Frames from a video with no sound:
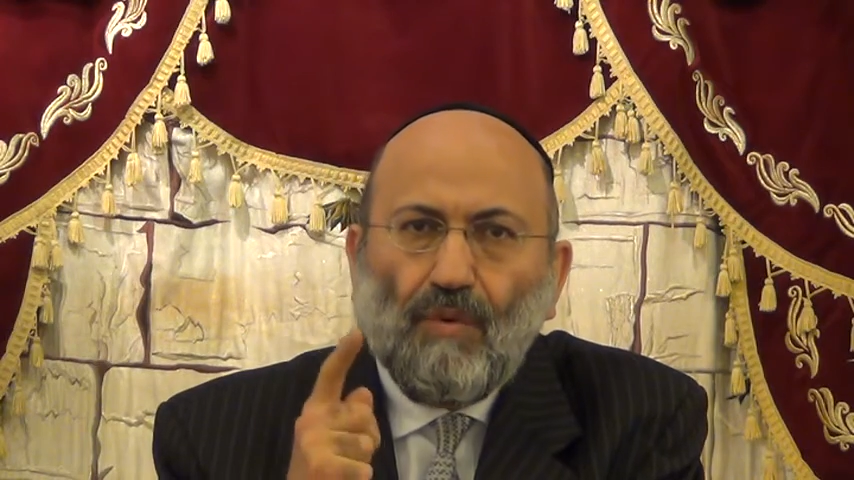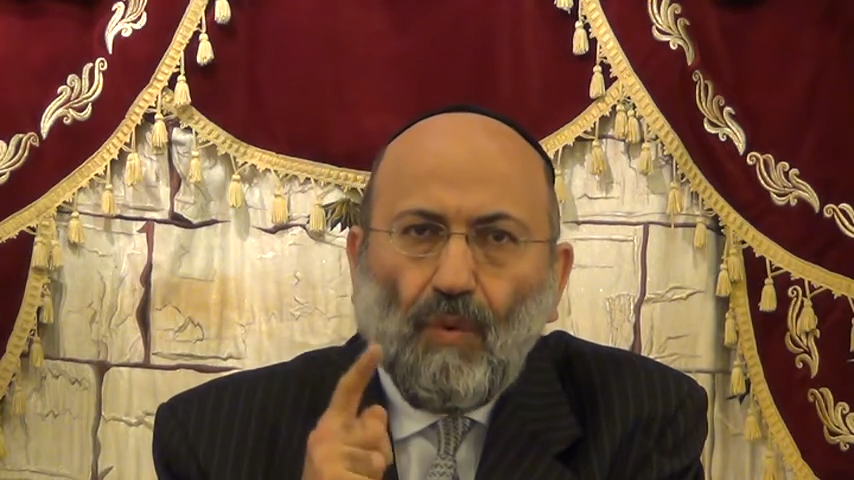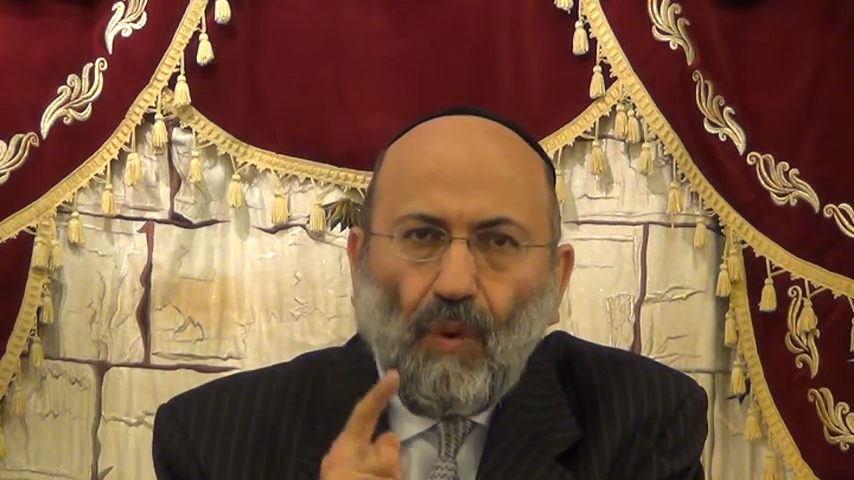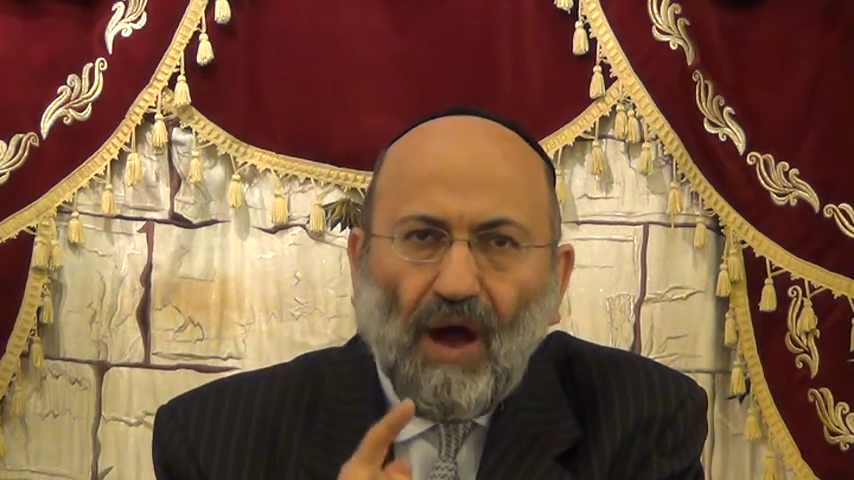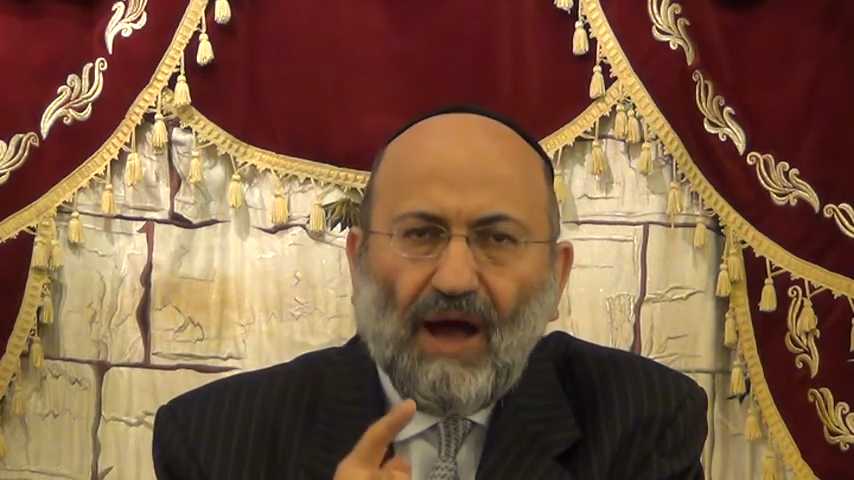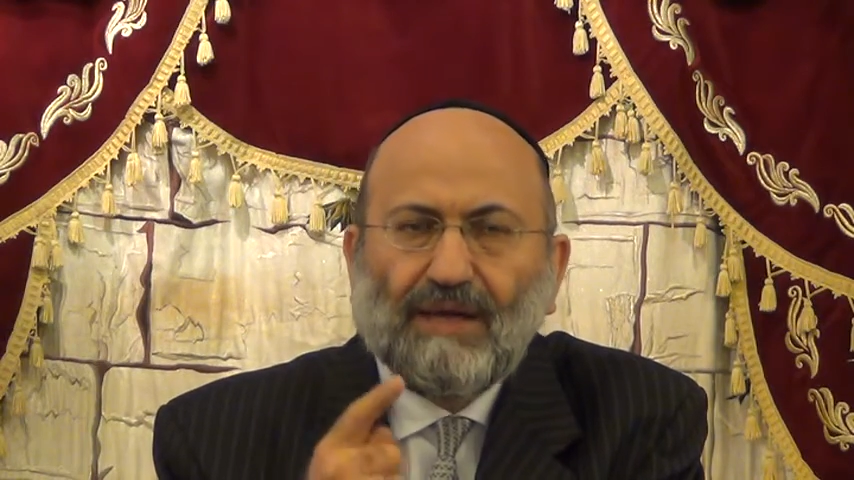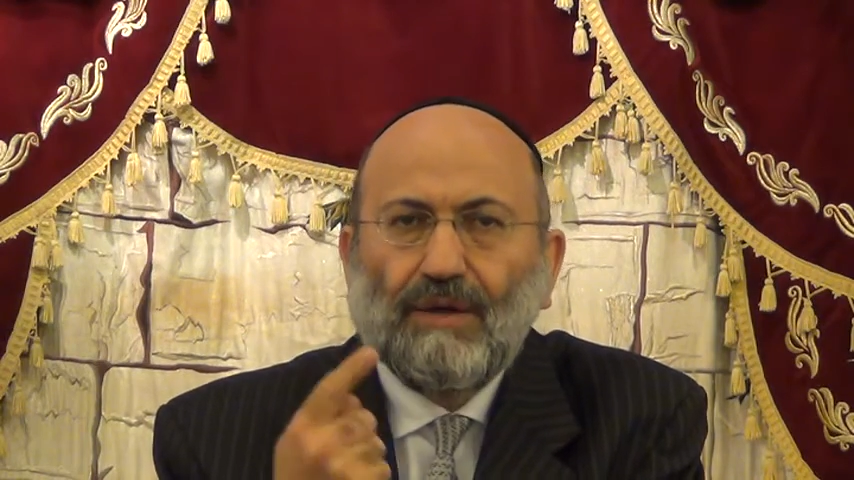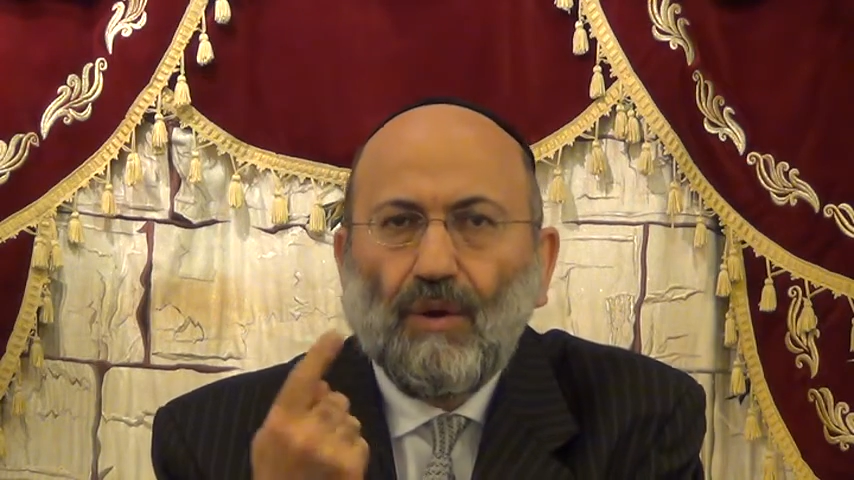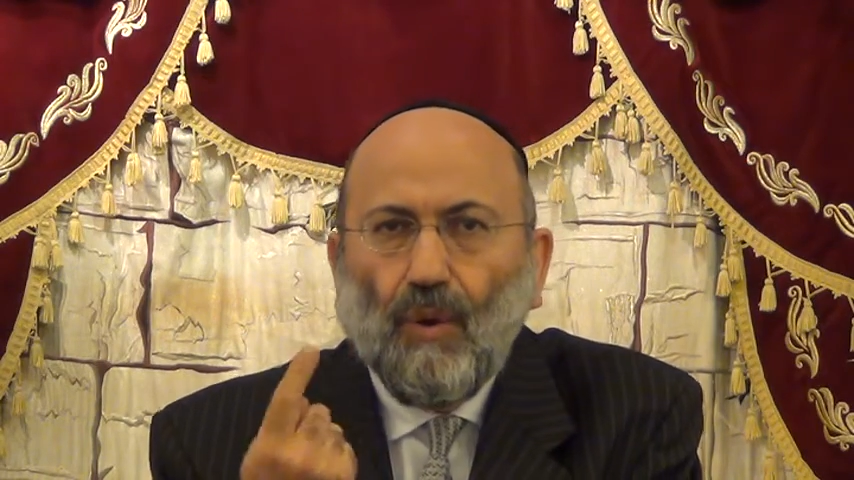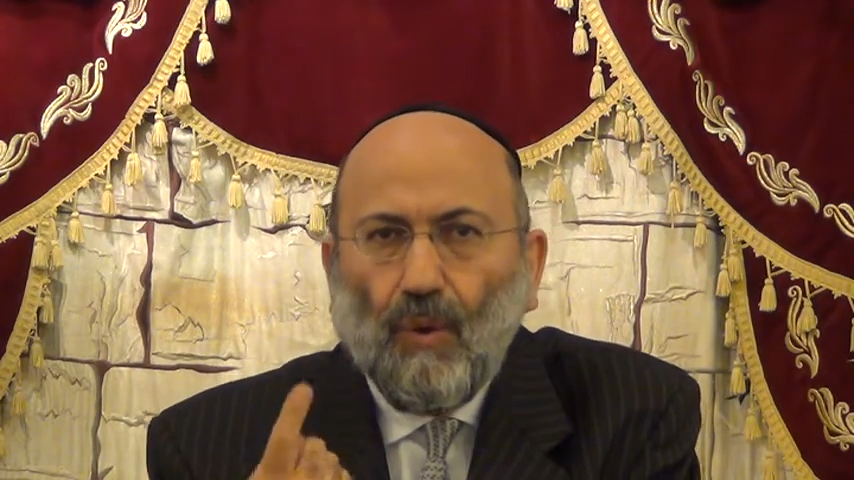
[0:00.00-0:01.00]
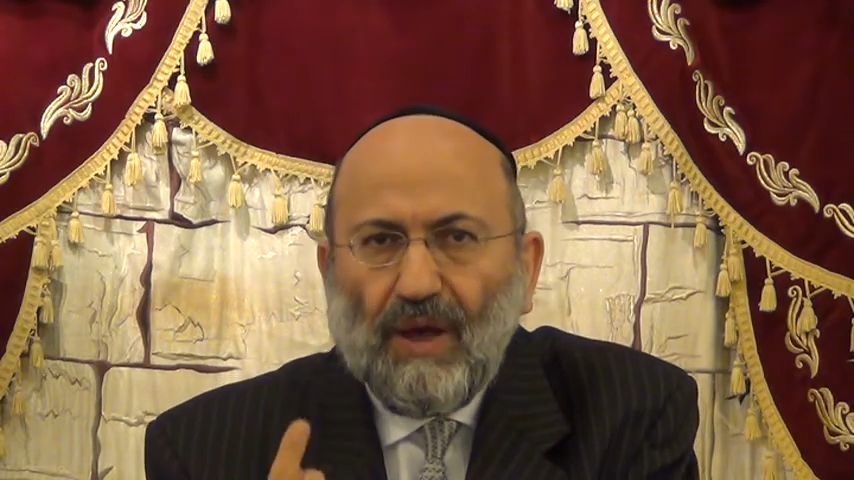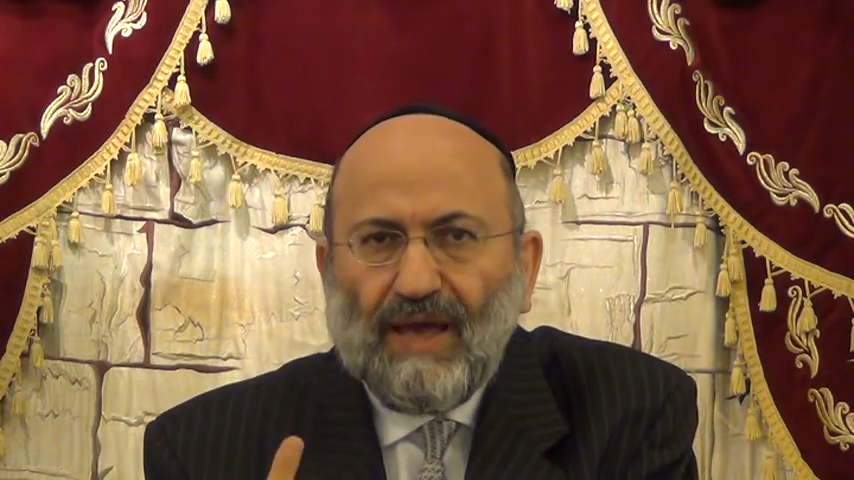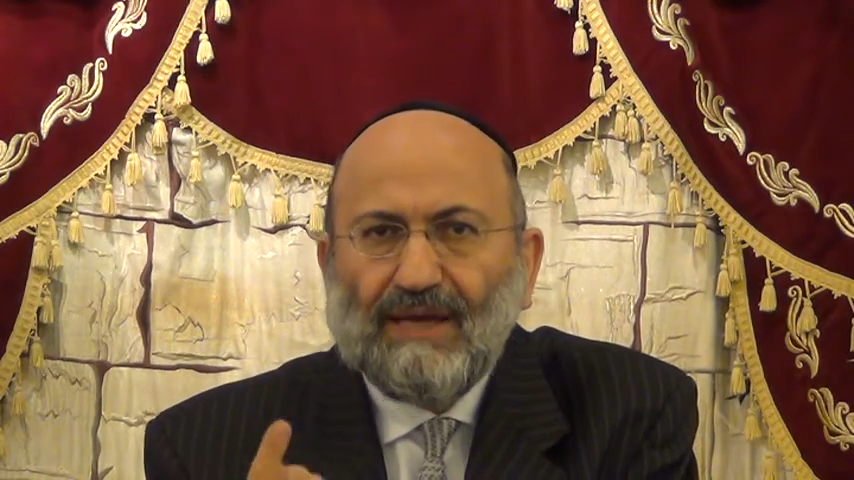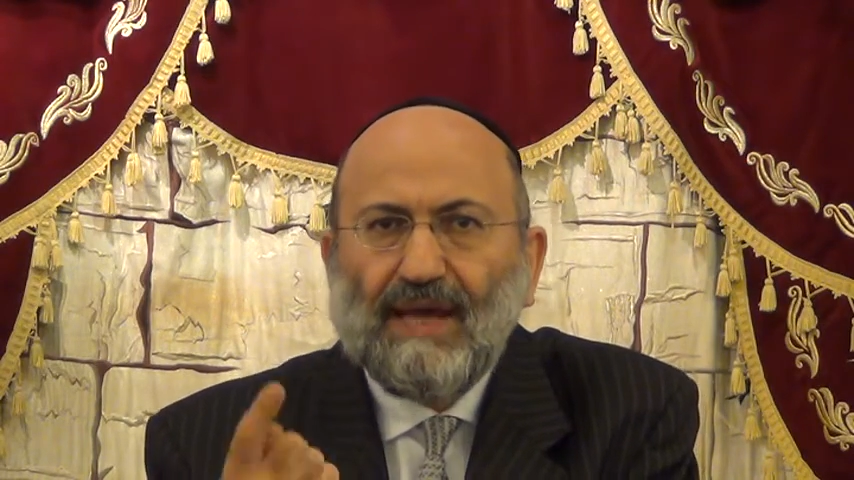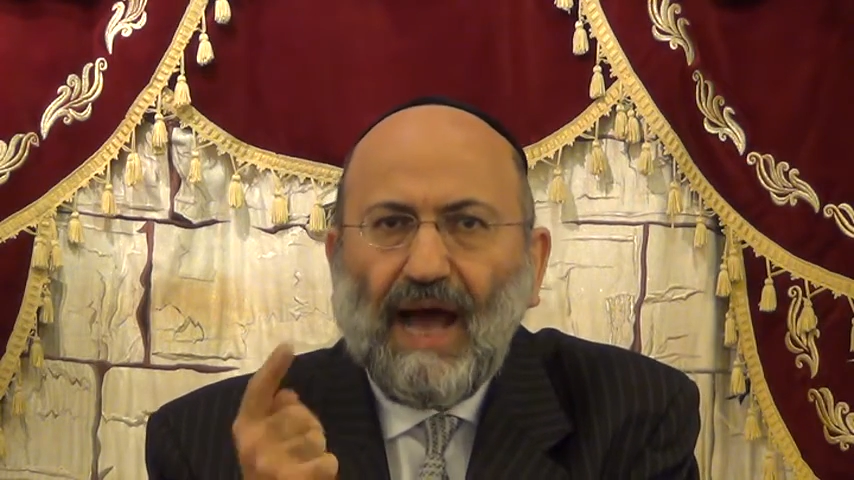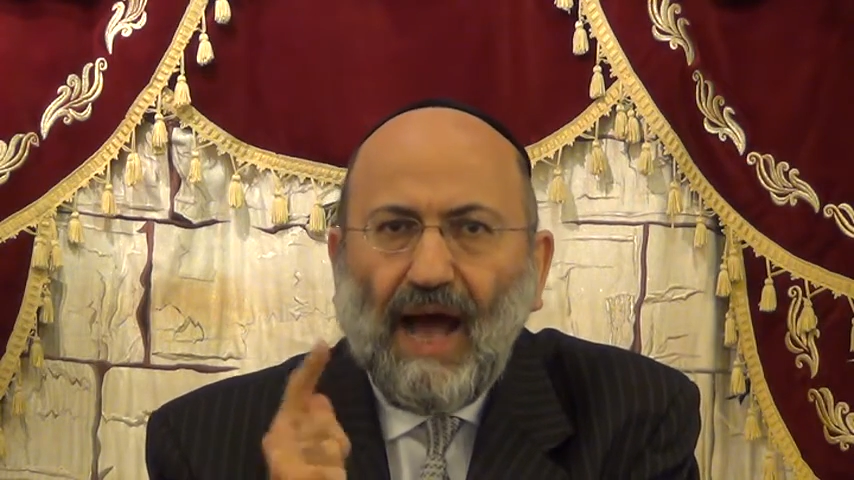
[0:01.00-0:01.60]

why, when,